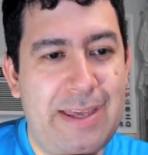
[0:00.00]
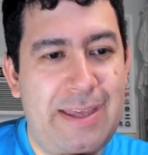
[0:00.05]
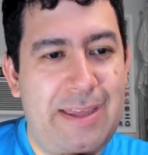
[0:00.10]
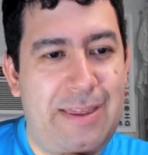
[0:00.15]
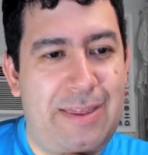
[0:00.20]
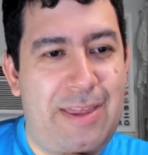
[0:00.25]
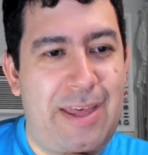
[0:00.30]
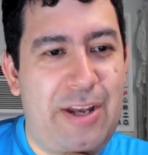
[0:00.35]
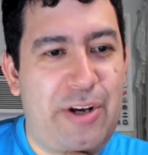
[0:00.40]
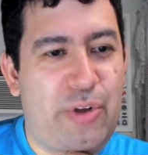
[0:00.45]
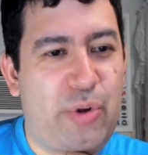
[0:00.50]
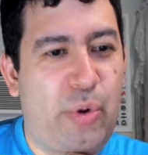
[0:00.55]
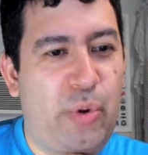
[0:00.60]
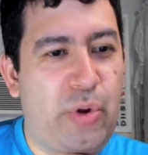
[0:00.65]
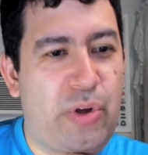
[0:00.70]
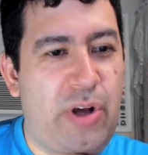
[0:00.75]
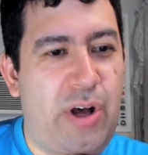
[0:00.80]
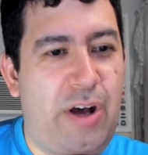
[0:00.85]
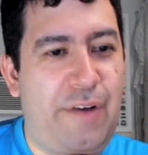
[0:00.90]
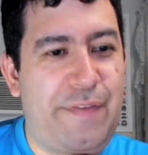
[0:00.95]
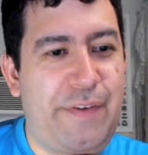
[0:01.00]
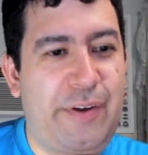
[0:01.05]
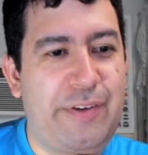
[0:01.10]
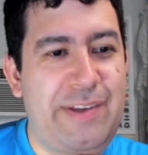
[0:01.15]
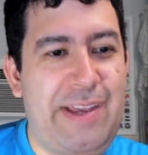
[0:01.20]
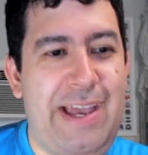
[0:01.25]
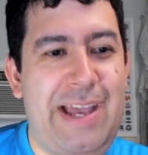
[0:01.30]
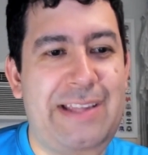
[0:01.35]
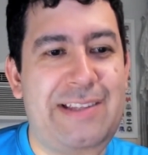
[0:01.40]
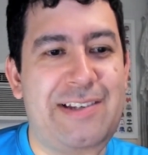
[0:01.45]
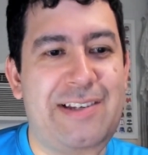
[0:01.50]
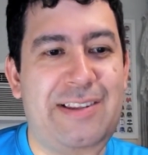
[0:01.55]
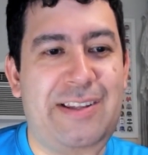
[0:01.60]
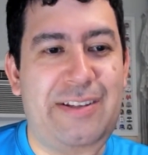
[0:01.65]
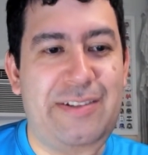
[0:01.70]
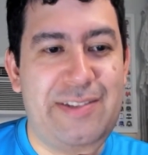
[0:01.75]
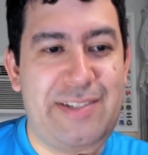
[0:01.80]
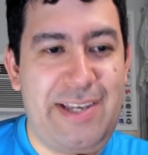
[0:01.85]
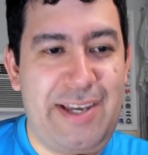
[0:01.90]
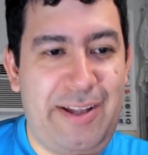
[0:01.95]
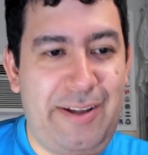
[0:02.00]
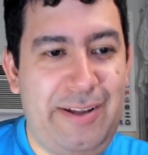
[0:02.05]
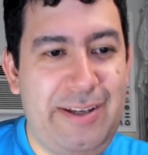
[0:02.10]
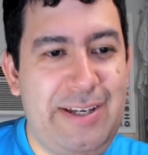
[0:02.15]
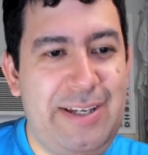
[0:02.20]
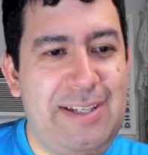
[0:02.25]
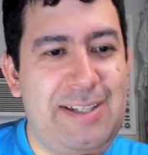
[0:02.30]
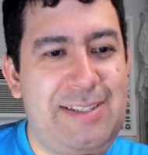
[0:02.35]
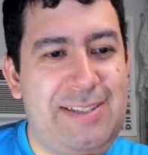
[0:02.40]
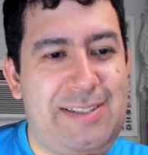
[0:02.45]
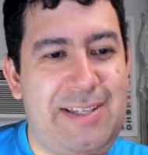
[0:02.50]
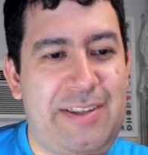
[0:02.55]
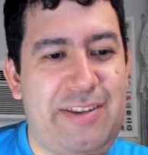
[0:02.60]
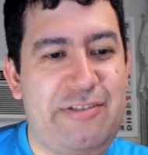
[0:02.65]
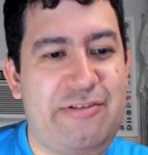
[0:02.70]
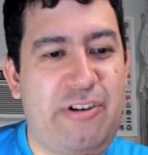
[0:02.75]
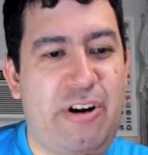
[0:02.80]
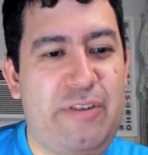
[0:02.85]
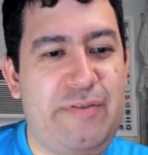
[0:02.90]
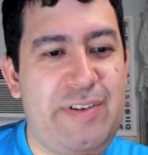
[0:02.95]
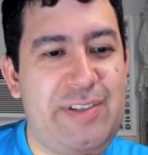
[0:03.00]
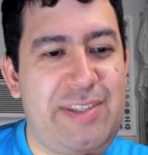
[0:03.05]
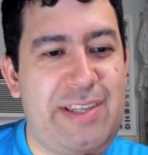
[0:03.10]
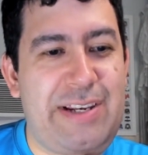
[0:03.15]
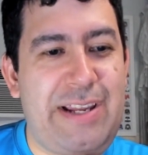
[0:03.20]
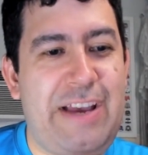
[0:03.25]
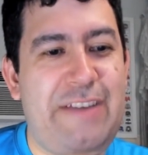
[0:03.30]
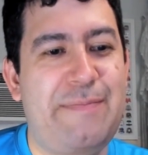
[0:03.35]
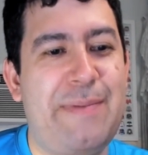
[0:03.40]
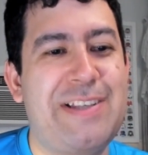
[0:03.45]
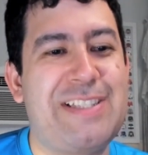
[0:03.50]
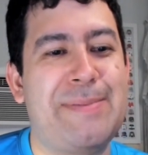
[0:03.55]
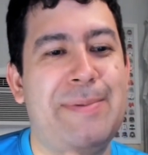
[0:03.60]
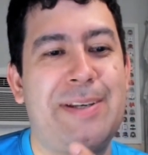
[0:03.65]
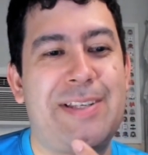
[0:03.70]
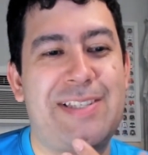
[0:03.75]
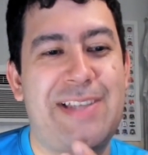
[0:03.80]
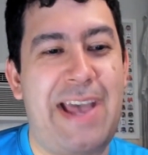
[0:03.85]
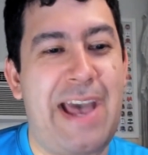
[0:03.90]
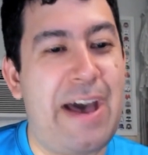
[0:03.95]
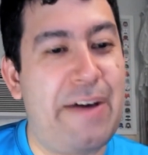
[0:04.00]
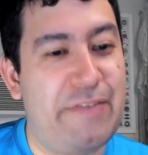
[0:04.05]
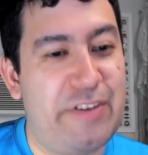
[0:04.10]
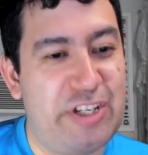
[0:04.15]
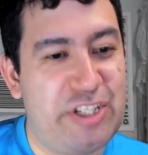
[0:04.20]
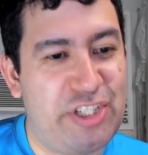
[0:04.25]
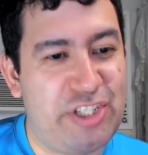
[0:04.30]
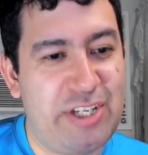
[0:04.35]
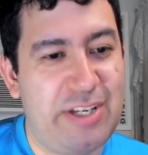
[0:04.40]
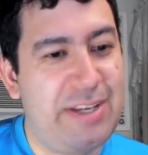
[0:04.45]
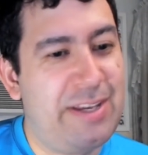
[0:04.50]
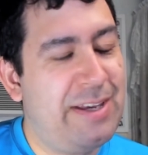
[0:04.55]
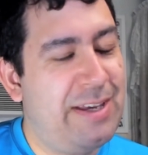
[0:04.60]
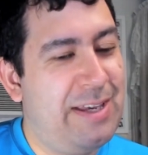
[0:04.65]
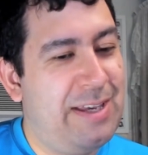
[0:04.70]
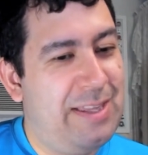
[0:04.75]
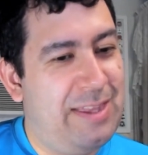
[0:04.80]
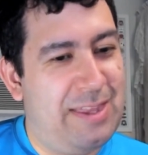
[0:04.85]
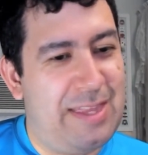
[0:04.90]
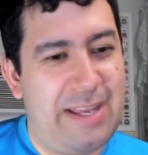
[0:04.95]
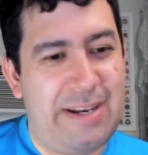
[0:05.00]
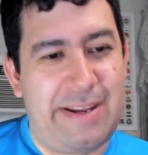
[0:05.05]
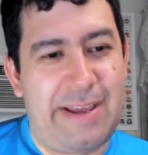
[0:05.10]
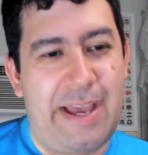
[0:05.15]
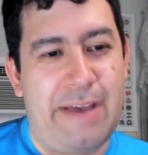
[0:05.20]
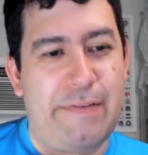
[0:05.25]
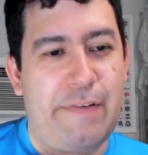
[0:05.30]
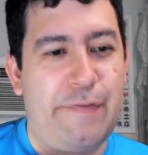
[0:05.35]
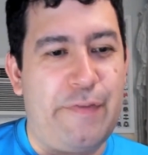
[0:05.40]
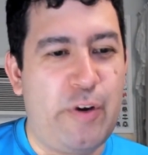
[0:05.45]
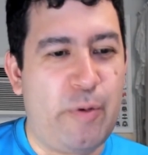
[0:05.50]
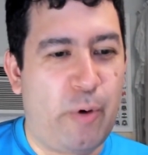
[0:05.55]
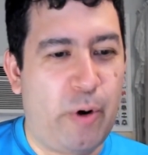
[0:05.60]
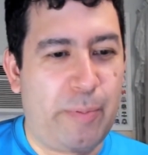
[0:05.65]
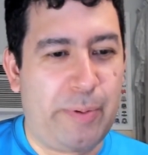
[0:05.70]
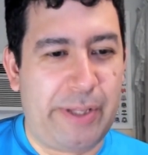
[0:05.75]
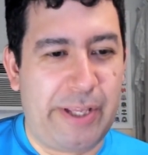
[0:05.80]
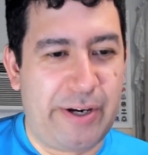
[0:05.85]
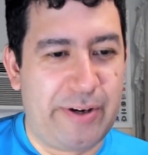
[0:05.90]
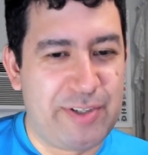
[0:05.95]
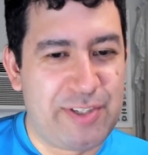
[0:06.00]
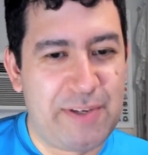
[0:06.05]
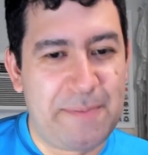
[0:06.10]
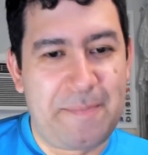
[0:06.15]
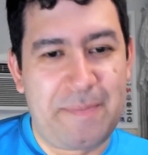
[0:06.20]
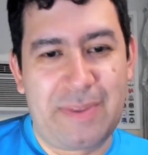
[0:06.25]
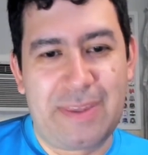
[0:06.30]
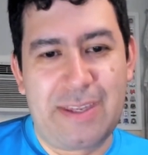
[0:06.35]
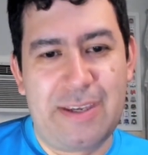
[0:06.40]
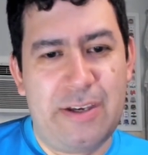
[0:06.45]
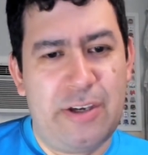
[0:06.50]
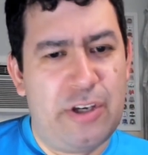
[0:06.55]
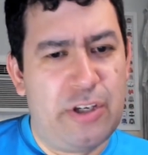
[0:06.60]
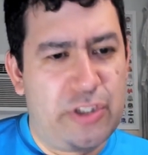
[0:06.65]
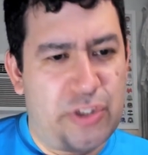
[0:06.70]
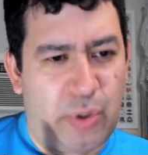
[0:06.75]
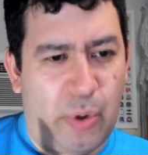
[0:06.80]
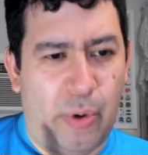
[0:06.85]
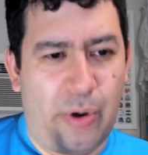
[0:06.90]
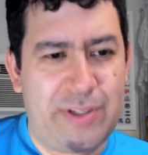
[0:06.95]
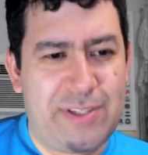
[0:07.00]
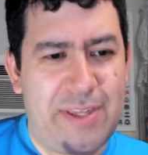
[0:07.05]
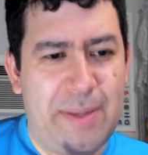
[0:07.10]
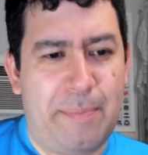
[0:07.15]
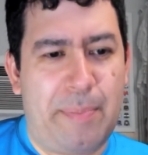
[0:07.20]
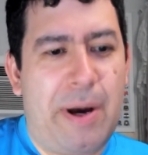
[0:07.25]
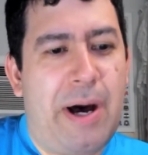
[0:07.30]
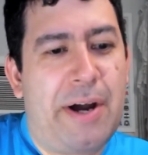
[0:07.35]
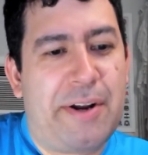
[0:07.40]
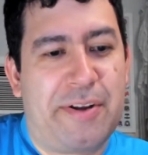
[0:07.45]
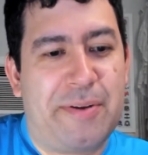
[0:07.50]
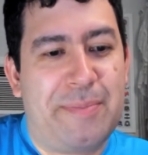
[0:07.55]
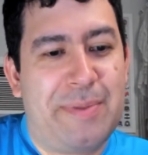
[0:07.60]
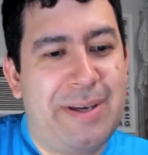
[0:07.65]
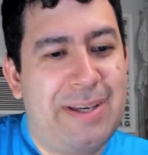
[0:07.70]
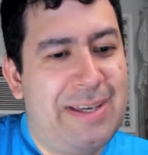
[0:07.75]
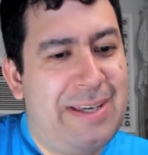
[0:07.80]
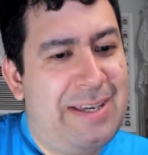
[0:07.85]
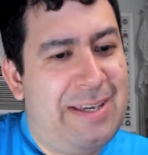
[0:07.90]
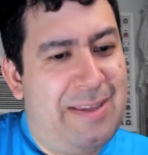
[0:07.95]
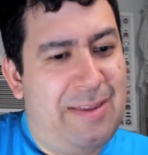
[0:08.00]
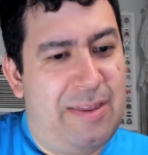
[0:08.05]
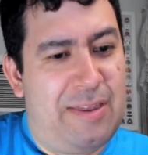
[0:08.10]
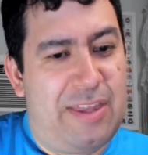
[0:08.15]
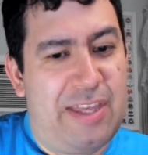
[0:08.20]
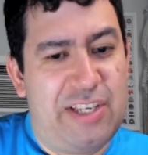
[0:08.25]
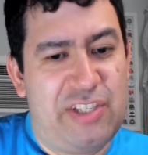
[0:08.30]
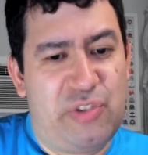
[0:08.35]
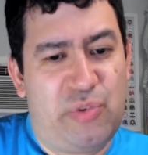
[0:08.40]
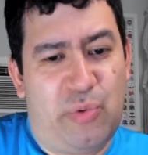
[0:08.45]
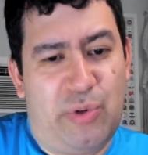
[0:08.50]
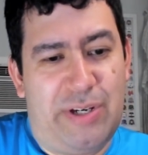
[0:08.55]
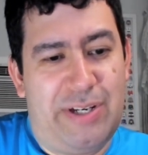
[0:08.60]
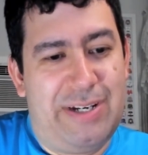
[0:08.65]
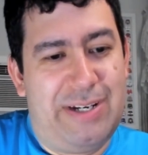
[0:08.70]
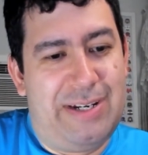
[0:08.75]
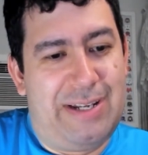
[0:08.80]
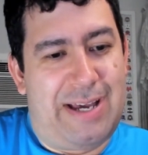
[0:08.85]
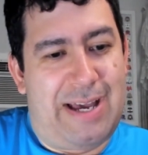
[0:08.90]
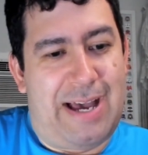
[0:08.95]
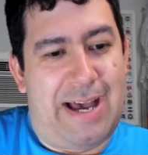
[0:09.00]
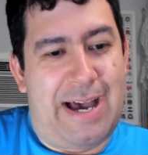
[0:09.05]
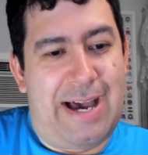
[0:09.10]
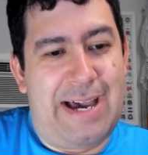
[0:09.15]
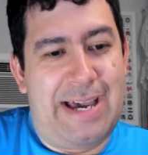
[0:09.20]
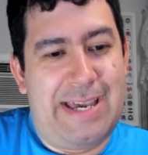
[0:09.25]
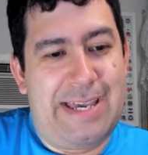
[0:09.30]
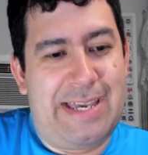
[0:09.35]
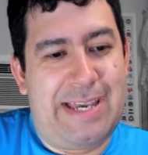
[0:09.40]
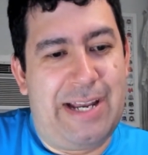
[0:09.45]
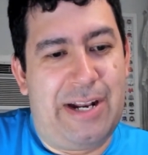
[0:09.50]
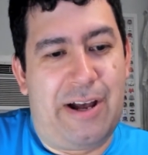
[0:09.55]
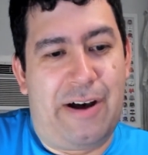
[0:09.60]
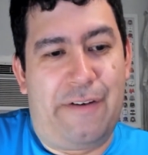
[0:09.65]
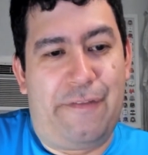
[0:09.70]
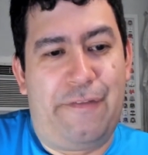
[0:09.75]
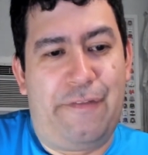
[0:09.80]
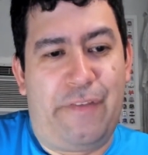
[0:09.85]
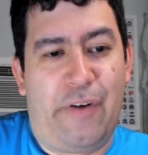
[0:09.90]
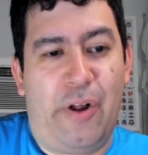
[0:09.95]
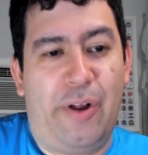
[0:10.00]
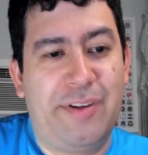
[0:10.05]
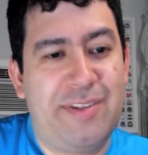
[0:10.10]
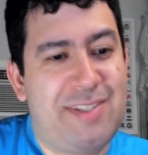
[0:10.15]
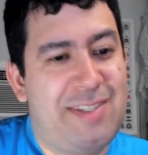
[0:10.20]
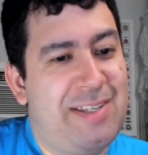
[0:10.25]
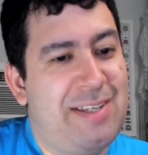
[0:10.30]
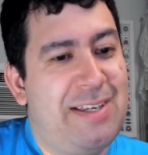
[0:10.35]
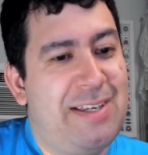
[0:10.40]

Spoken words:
Then Cole Caulfield, Anton Lundell, Seth Jarvis. Then you have Mason McTavish. Then you have a few more players. Towards the bottom, this one I cannot fault.